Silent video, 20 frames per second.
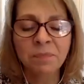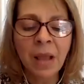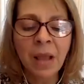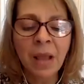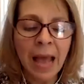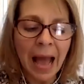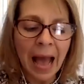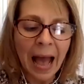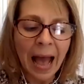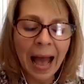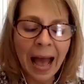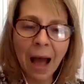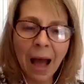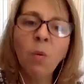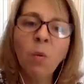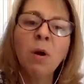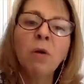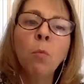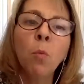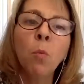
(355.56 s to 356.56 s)
How
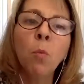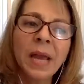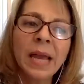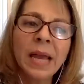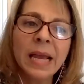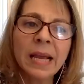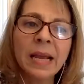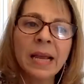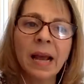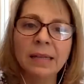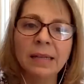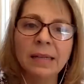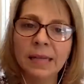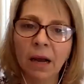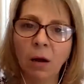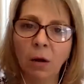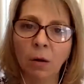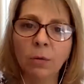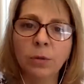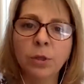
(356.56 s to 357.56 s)
are we
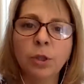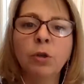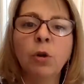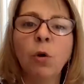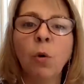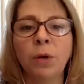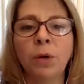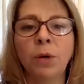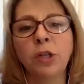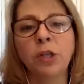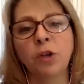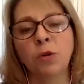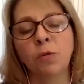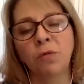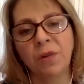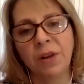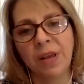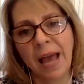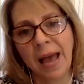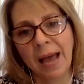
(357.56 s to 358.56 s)
adults going to
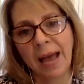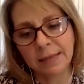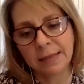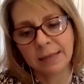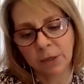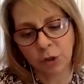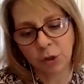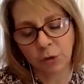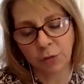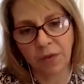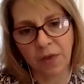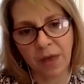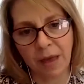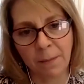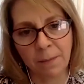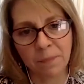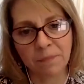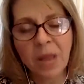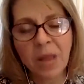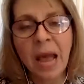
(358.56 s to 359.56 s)
react to
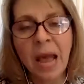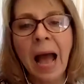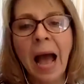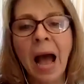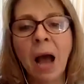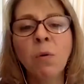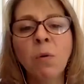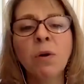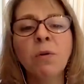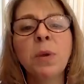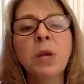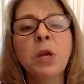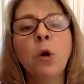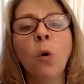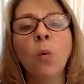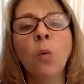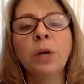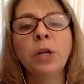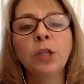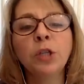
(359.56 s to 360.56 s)
them? How are we
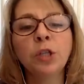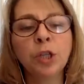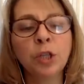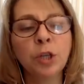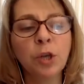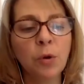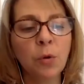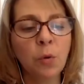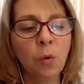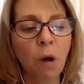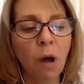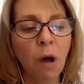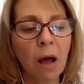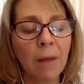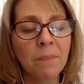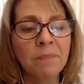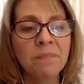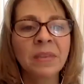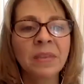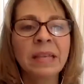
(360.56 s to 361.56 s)
going to
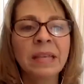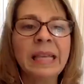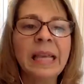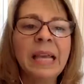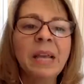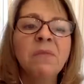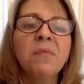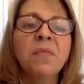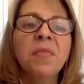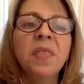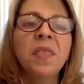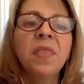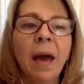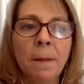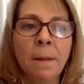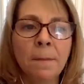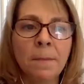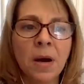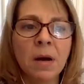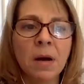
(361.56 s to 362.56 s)
give
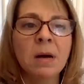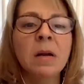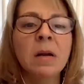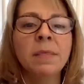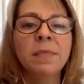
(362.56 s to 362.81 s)
them the